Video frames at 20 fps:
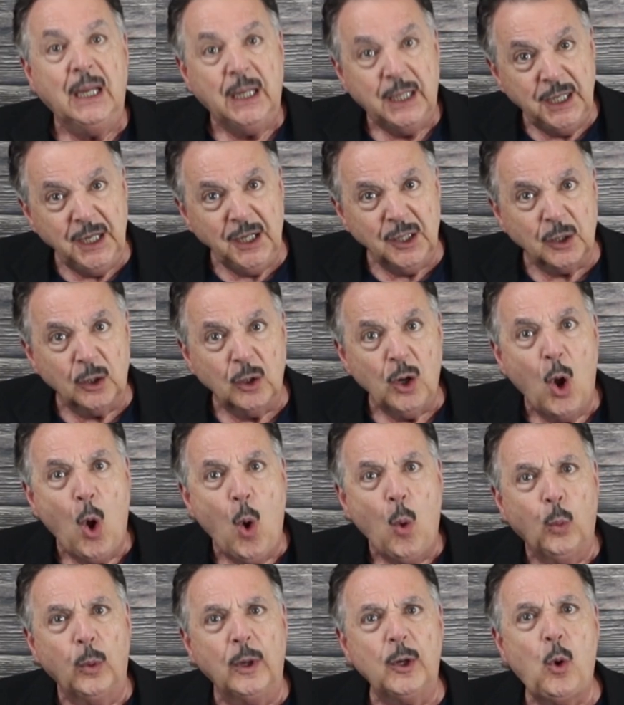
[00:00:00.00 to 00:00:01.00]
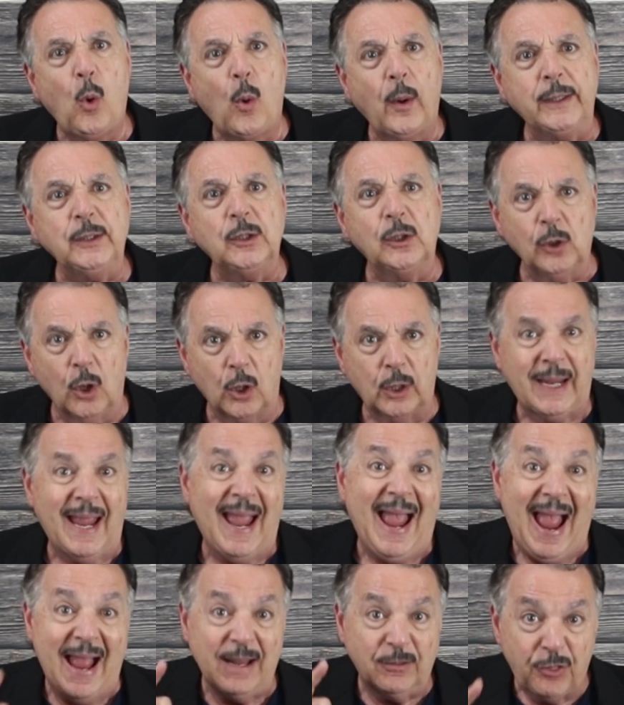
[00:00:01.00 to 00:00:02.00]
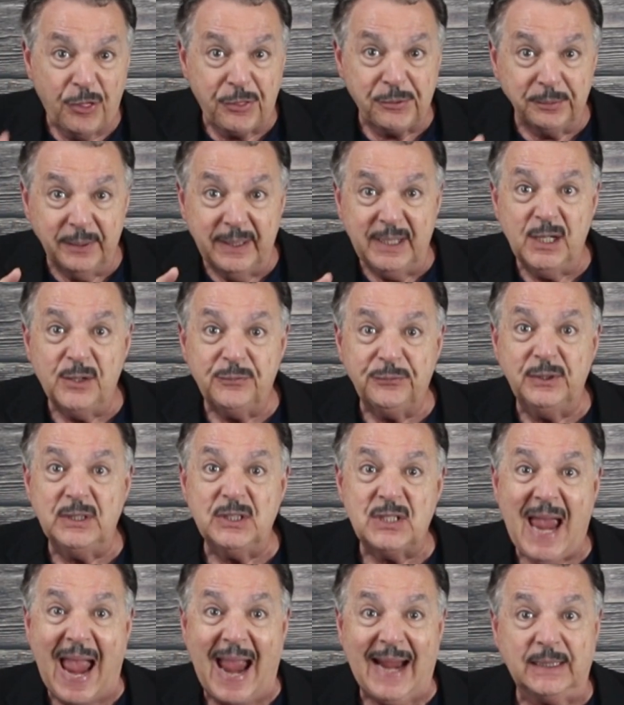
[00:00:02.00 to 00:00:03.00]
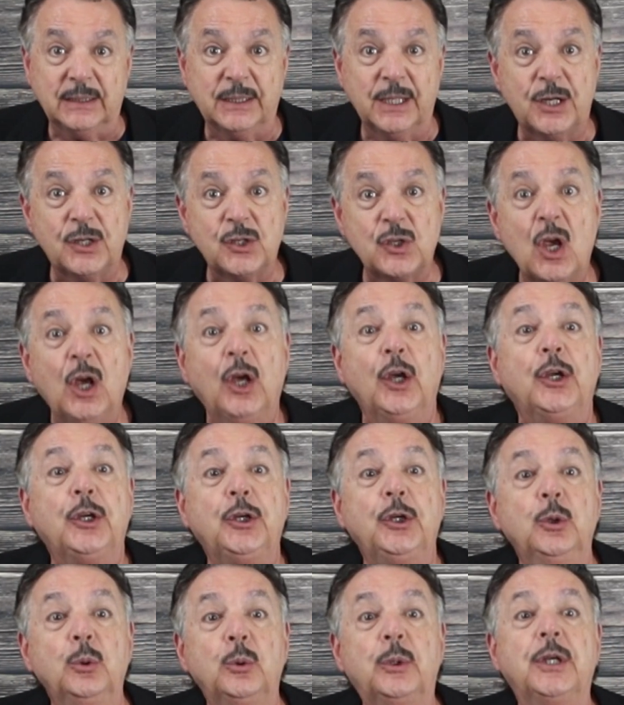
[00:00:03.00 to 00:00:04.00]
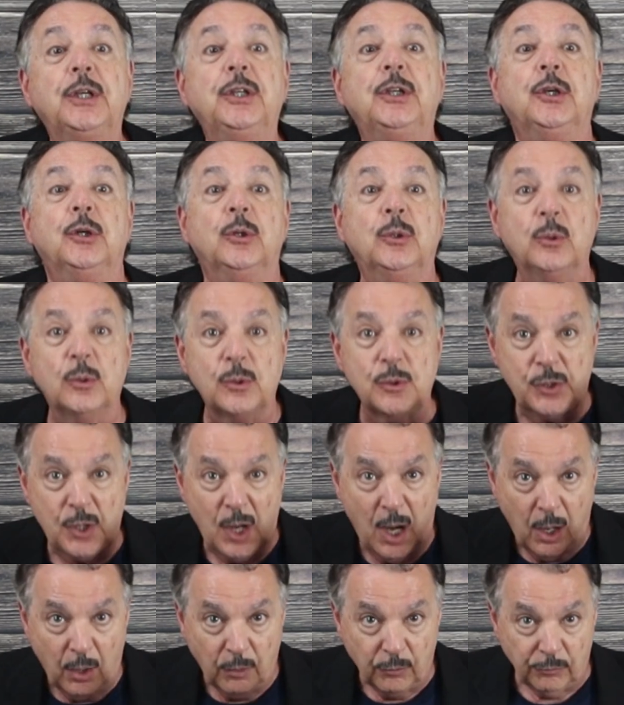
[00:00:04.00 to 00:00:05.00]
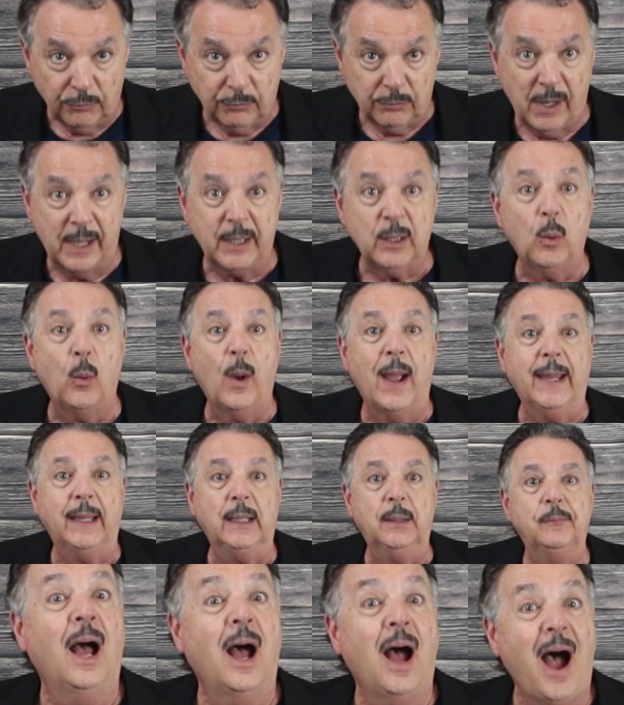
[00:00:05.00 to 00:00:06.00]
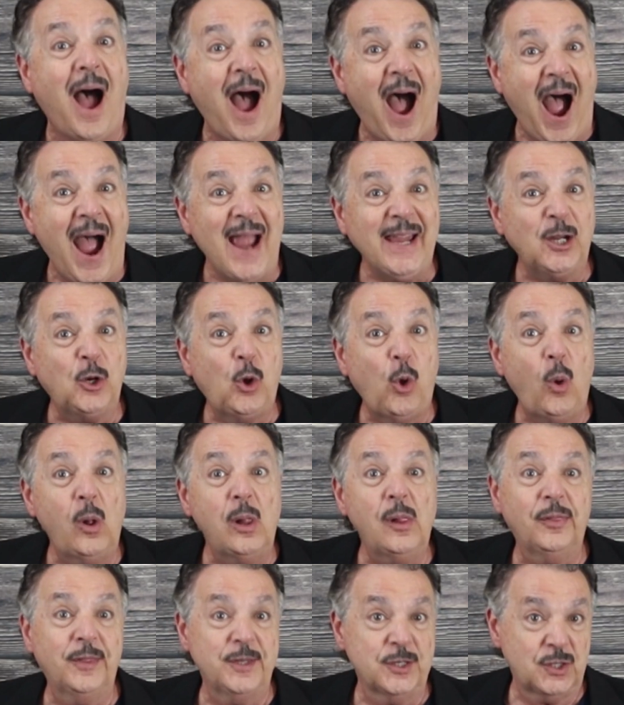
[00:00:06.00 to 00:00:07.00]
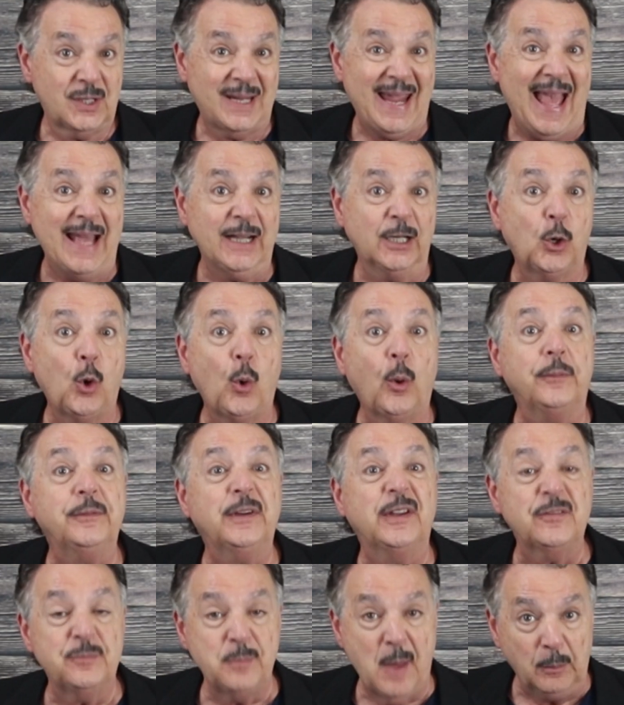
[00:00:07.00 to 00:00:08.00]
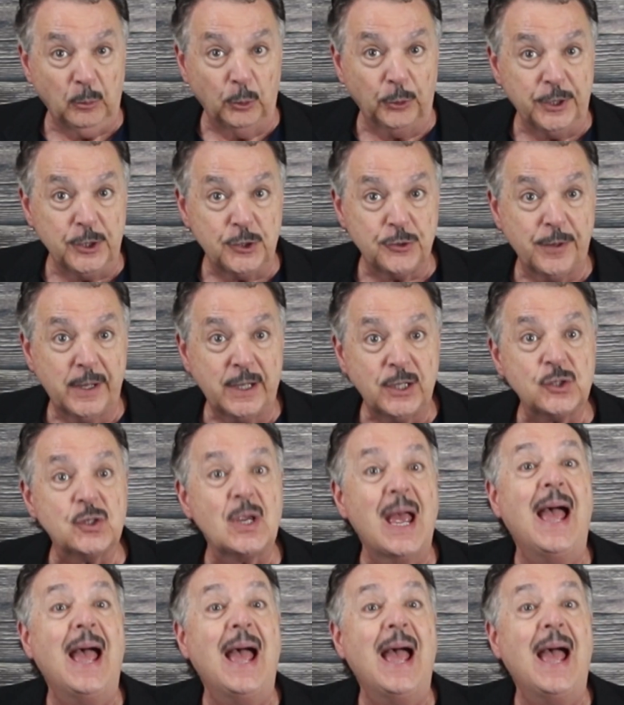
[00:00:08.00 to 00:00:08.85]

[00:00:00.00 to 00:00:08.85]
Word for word: Here we're going to look at three different tactics you can use right away. I call this category of memory tricks